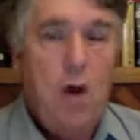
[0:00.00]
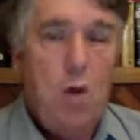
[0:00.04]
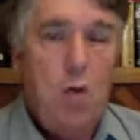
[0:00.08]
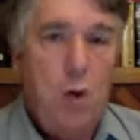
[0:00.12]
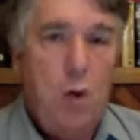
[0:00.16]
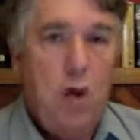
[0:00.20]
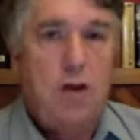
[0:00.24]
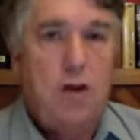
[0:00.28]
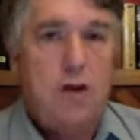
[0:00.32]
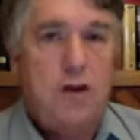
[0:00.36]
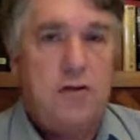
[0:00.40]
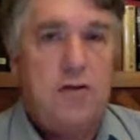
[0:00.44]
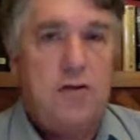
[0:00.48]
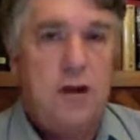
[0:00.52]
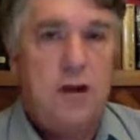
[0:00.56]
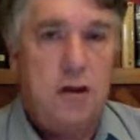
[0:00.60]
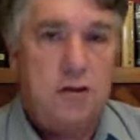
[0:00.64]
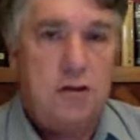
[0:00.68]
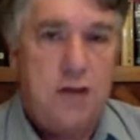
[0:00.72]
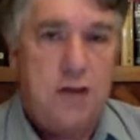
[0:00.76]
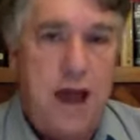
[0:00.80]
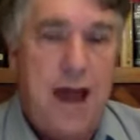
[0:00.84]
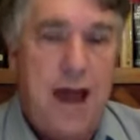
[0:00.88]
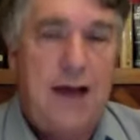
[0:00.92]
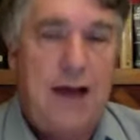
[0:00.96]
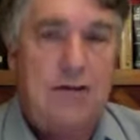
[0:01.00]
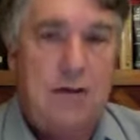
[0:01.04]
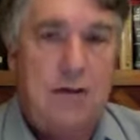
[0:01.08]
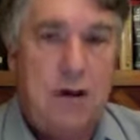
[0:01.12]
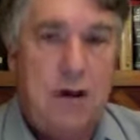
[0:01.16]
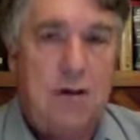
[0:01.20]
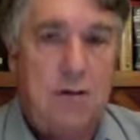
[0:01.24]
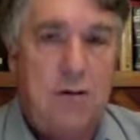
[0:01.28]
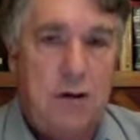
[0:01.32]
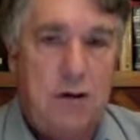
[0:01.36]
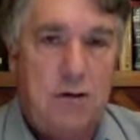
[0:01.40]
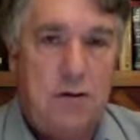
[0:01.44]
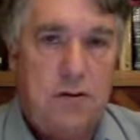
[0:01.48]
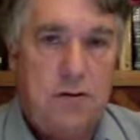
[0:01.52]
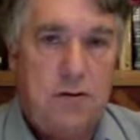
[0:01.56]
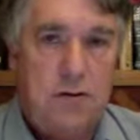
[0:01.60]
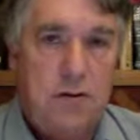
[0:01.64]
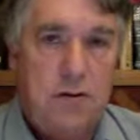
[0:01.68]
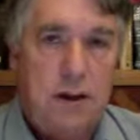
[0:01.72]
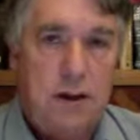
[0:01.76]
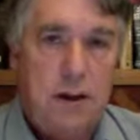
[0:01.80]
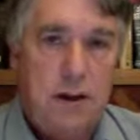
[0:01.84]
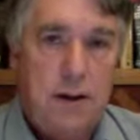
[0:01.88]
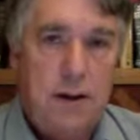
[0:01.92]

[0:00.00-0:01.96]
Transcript: we'll consider tax increases.